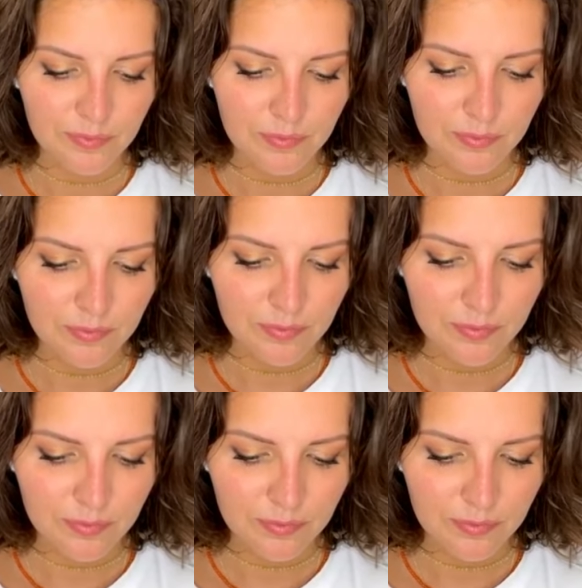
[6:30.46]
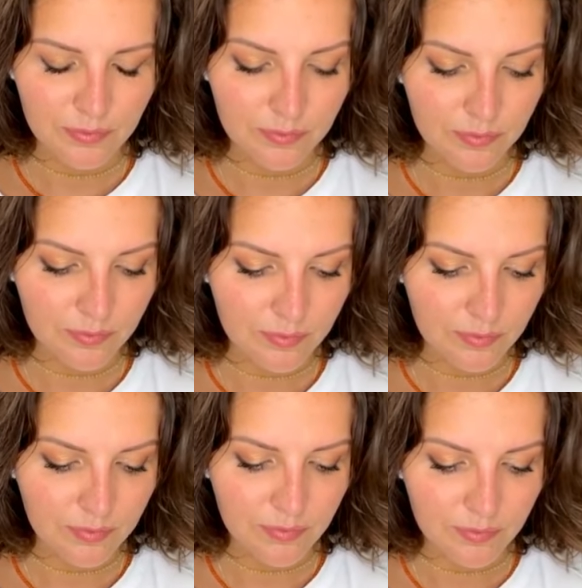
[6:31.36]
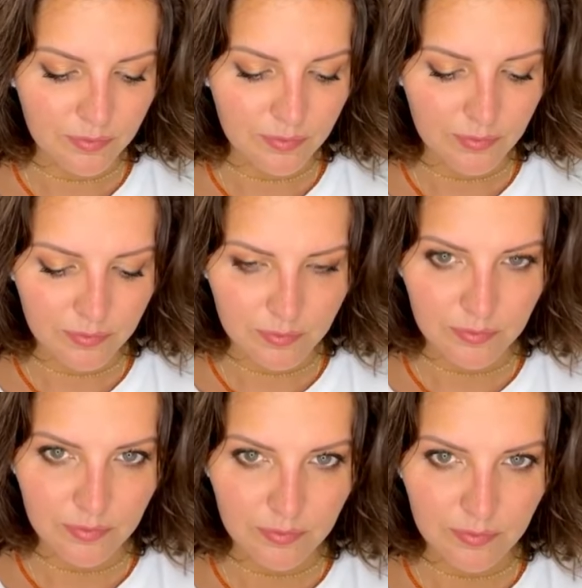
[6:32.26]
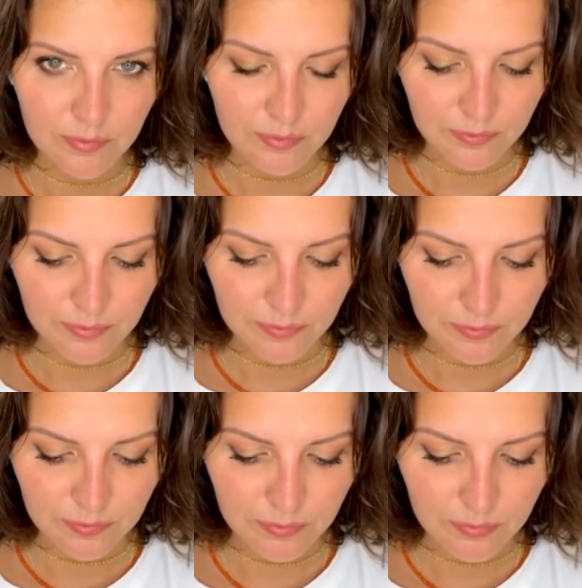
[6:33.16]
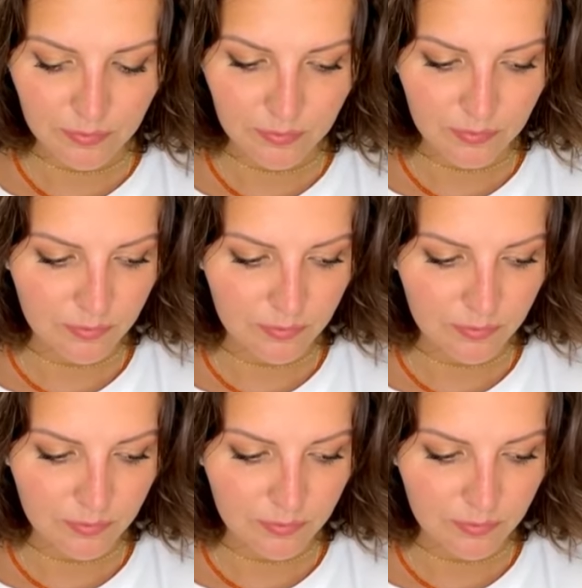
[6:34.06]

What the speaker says: (not speaking)